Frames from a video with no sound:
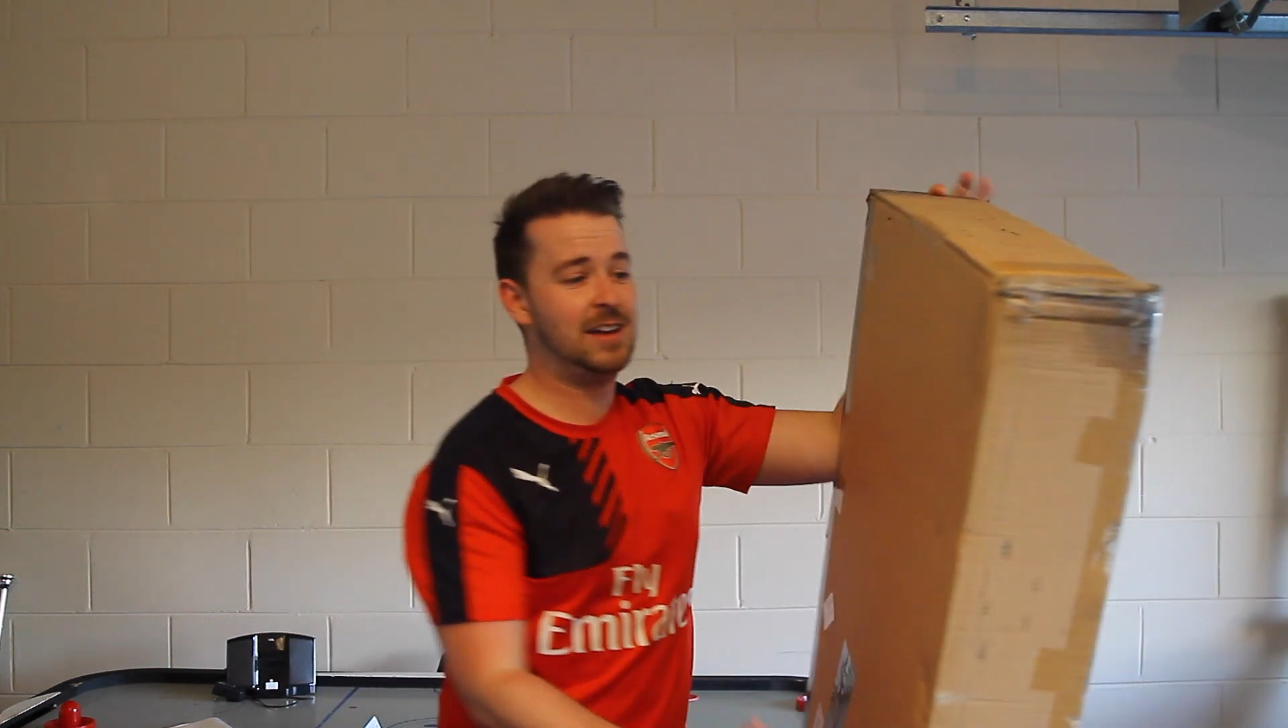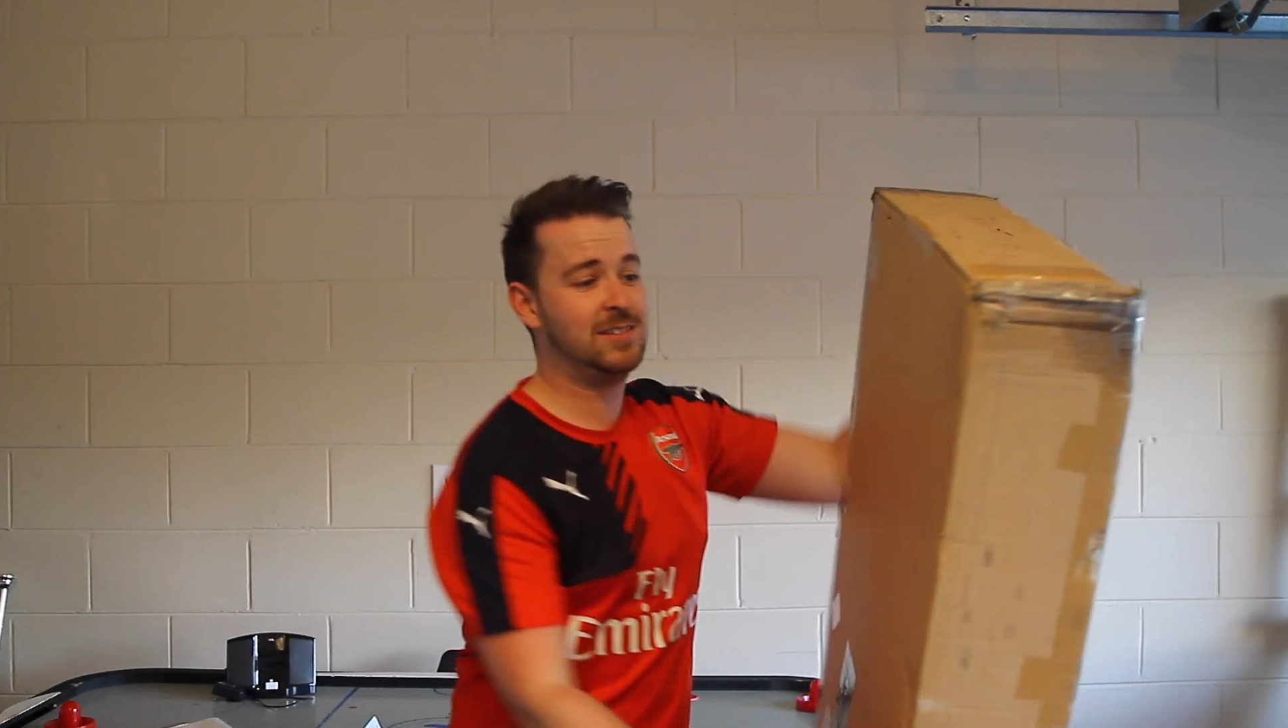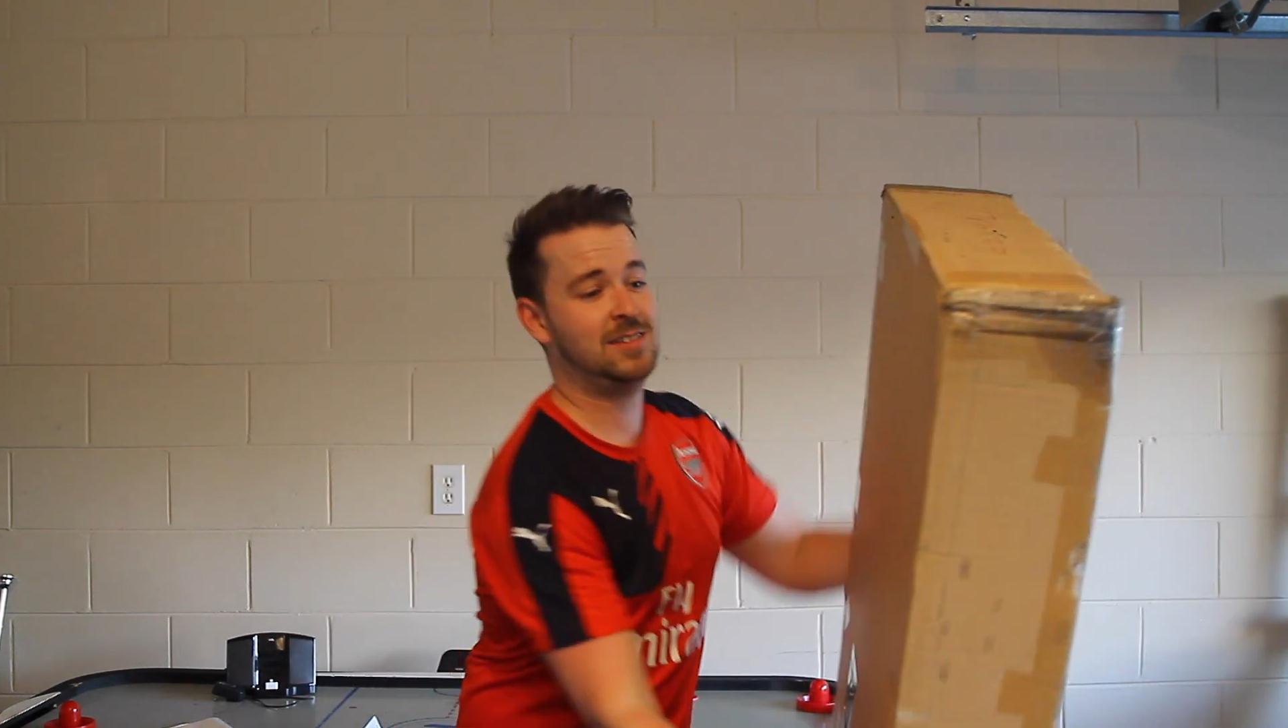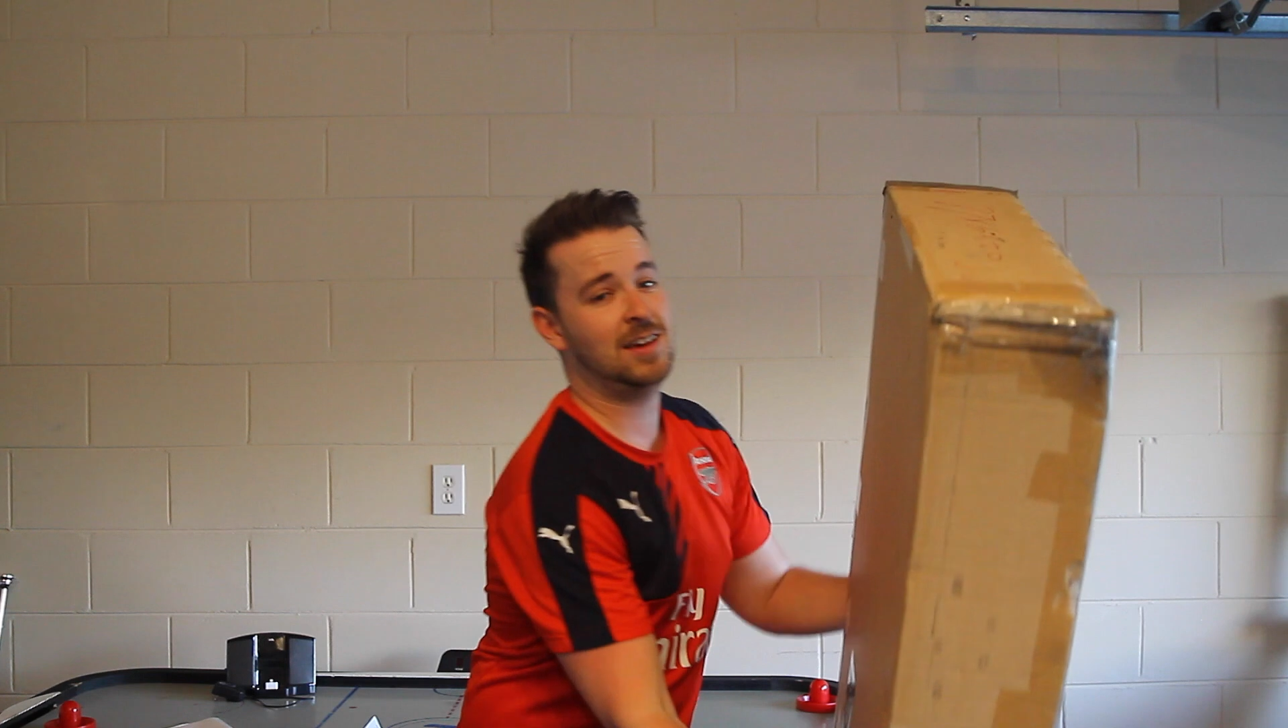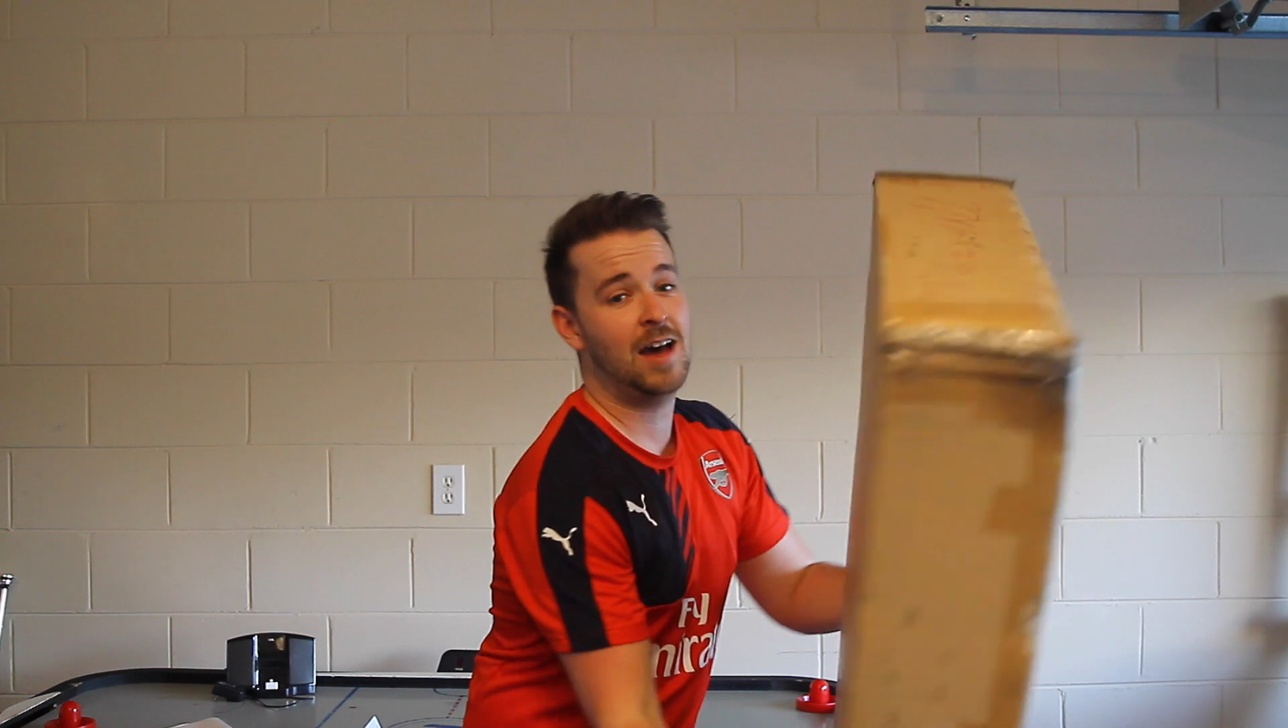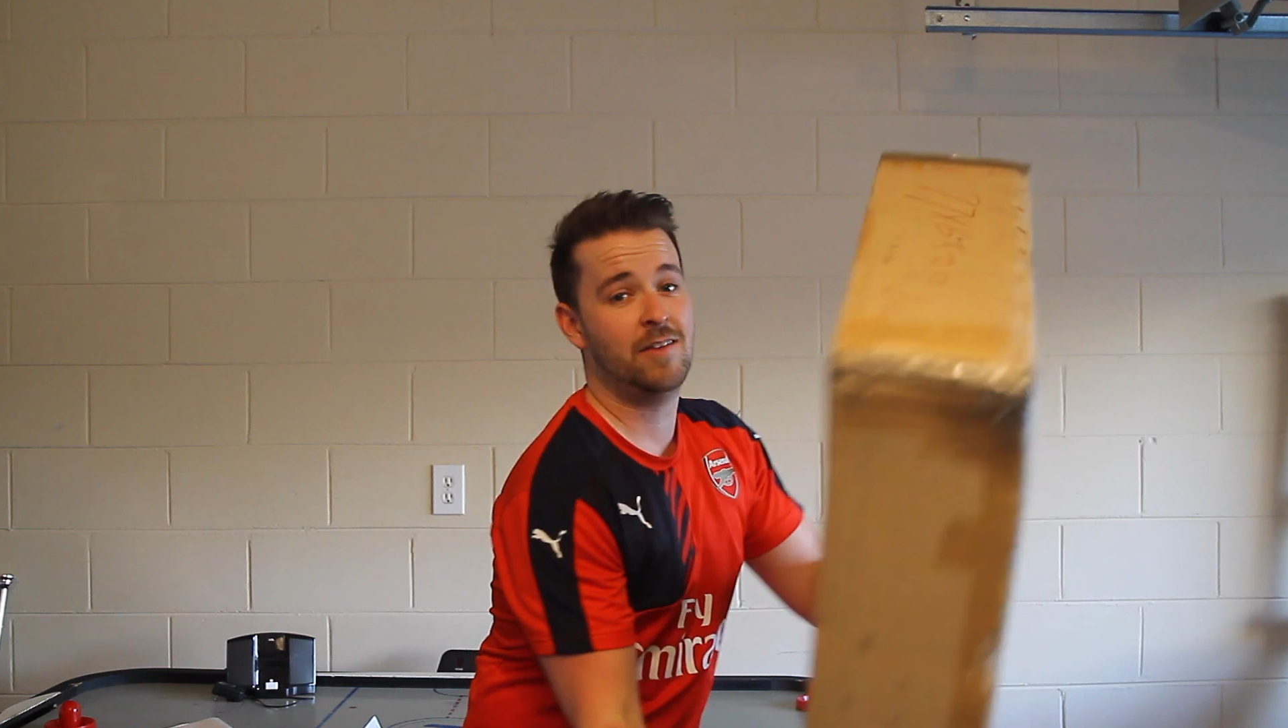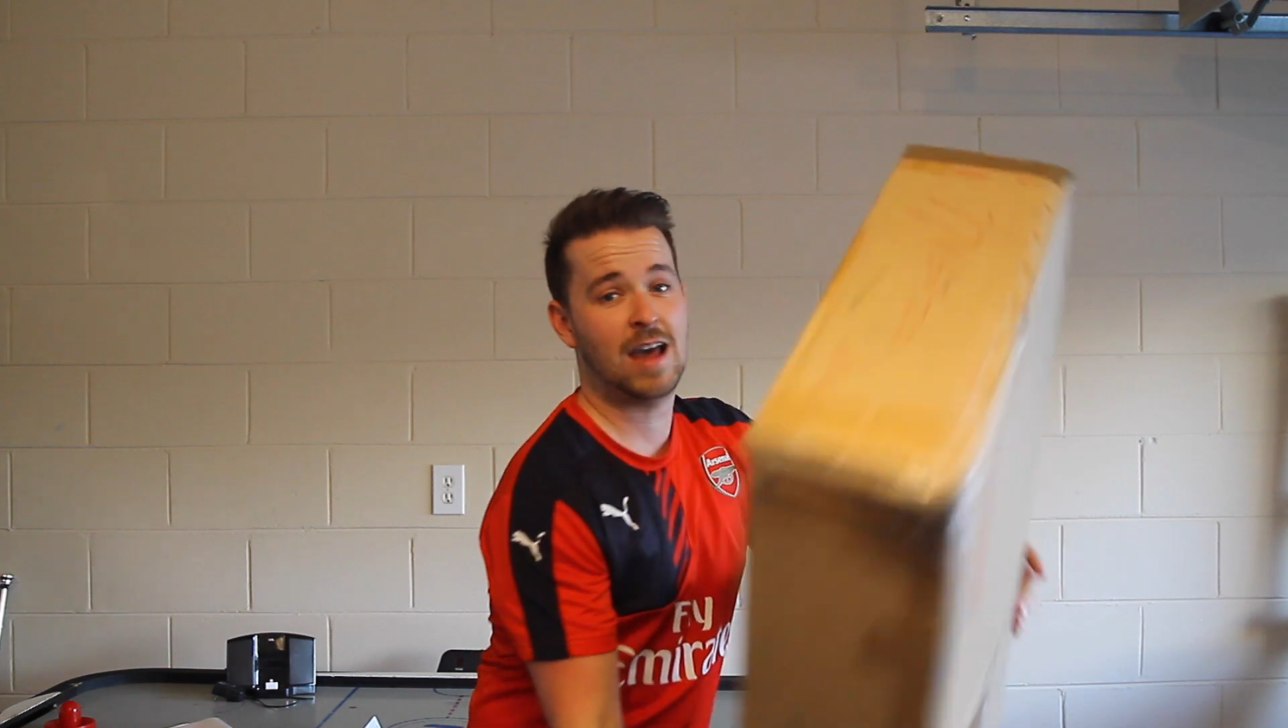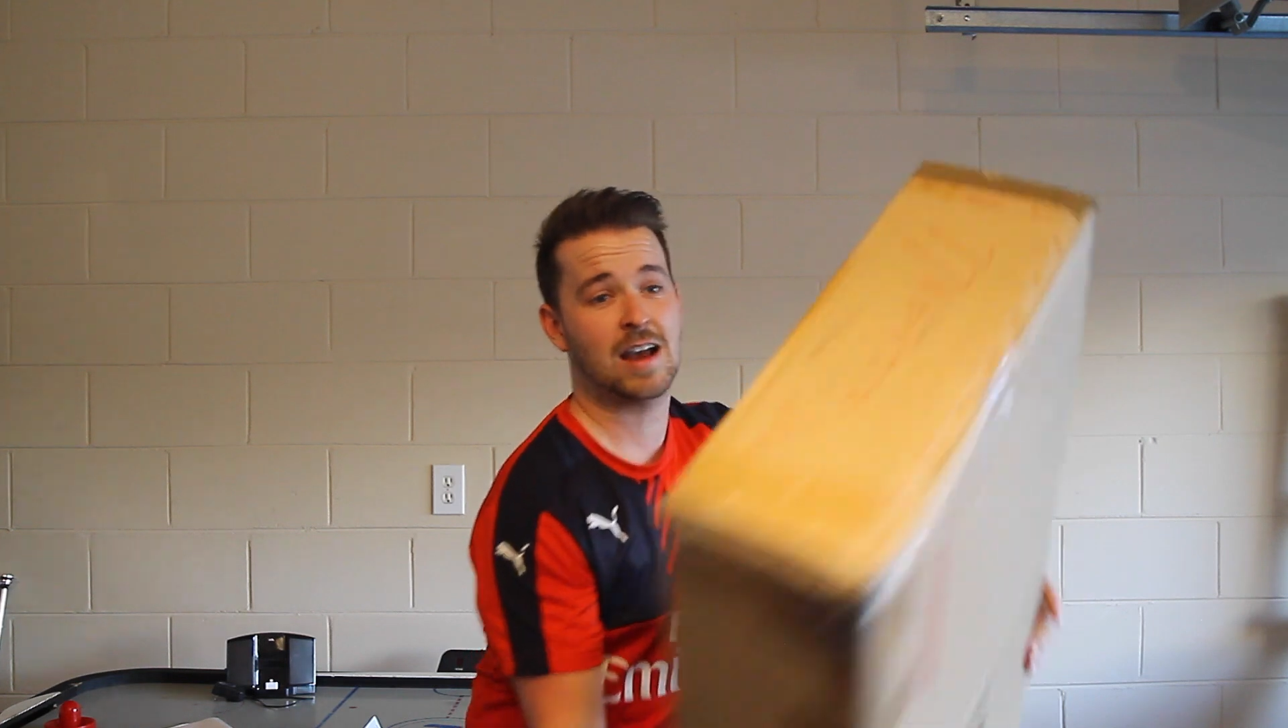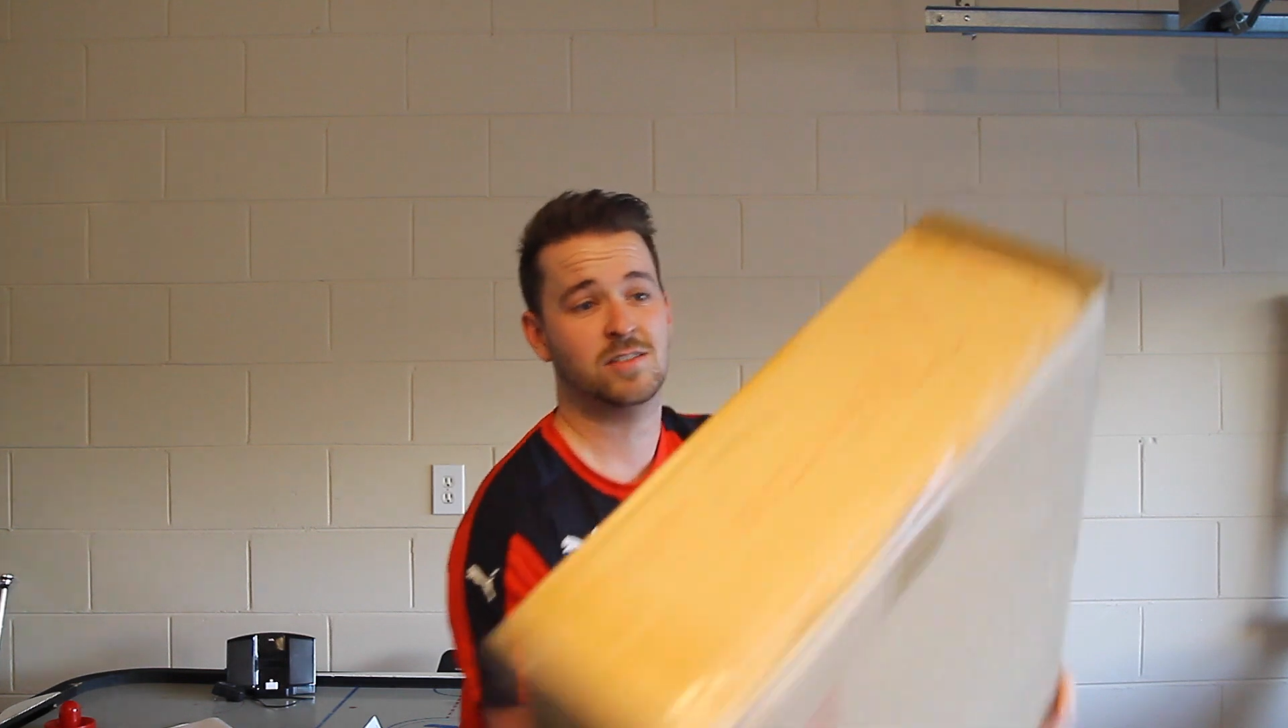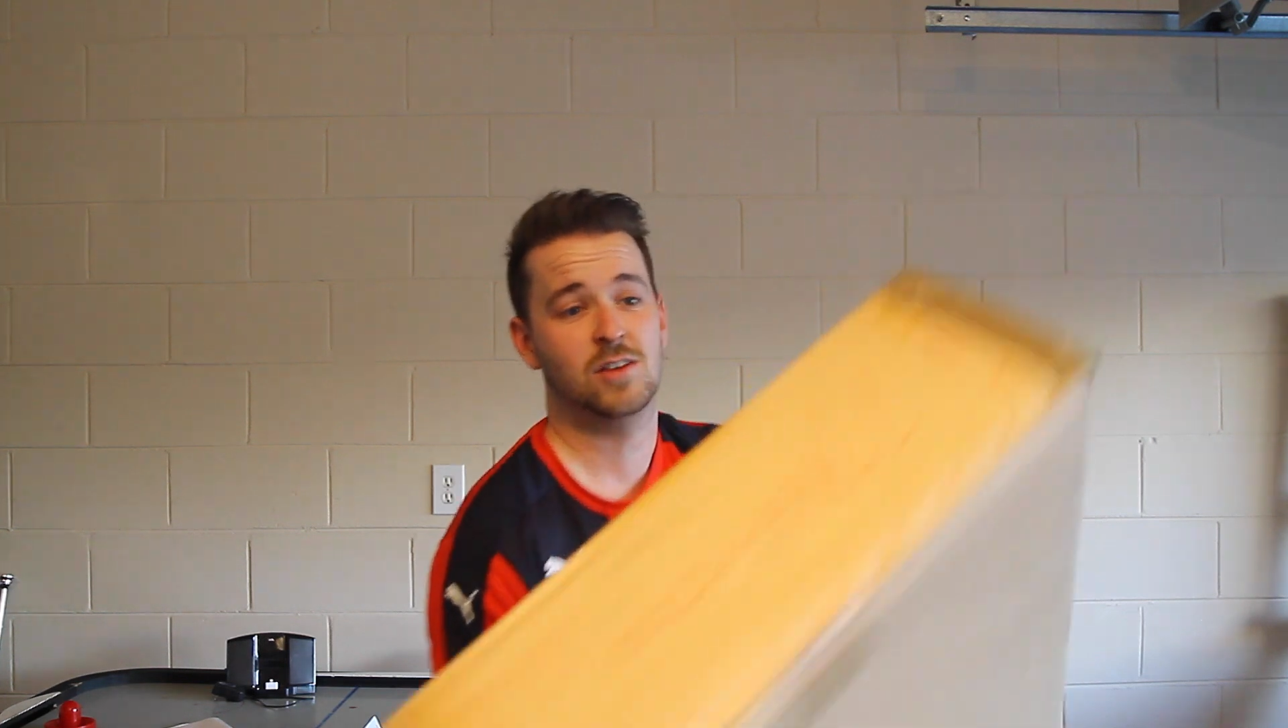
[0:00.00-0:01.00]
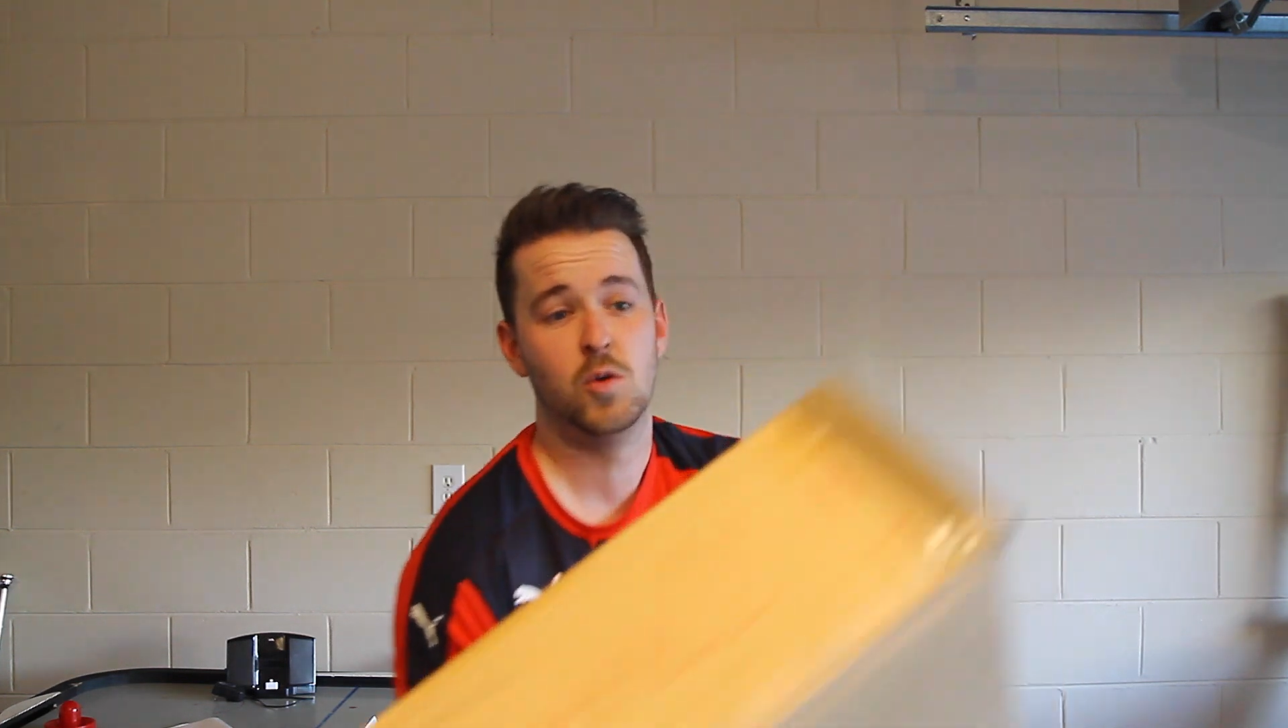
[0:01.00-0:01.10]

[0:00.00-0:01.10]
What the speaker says: As you can see, I haven't actually